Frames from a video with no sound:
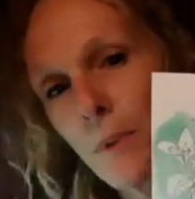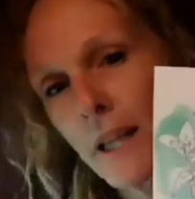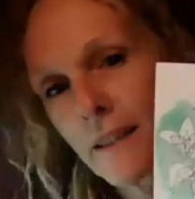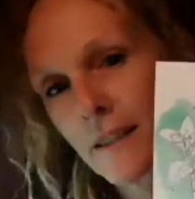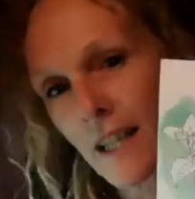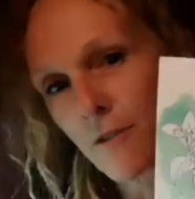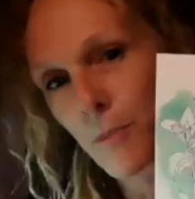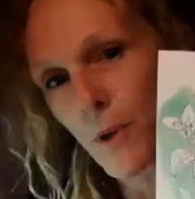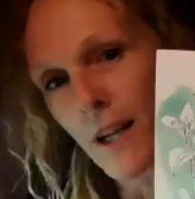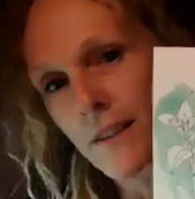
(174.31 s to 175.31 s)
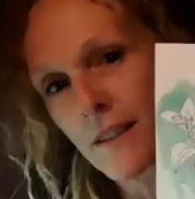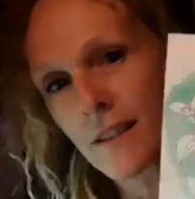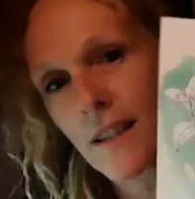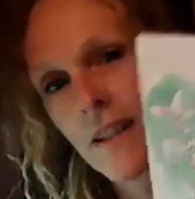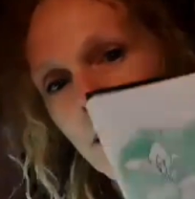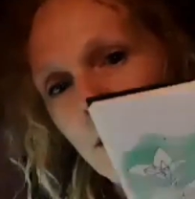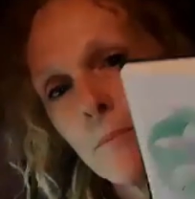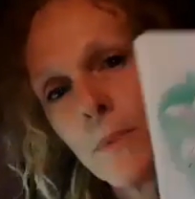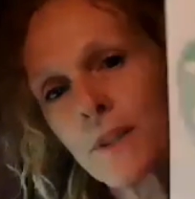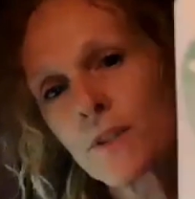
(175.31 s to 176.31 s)
plant that I've pressed.
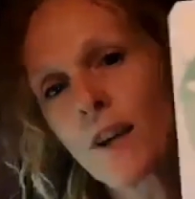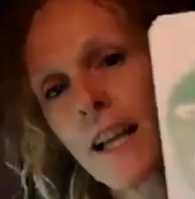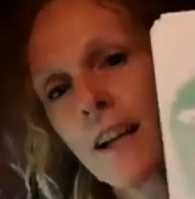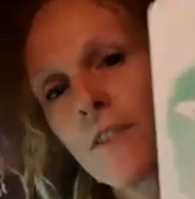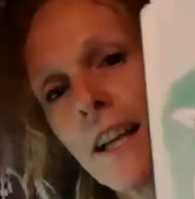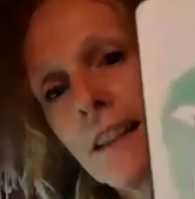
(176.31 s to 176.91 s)
But so I have